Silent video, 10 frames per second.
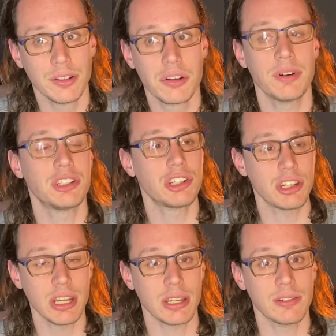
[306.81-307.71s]
to
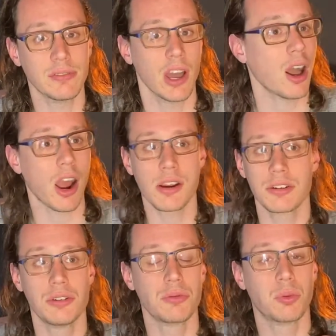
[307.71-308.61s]
achieve our
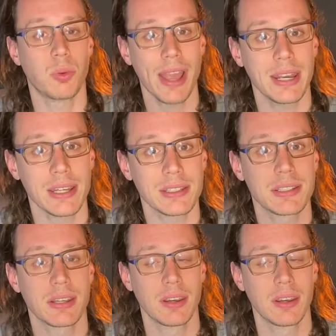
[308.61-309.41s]
greatest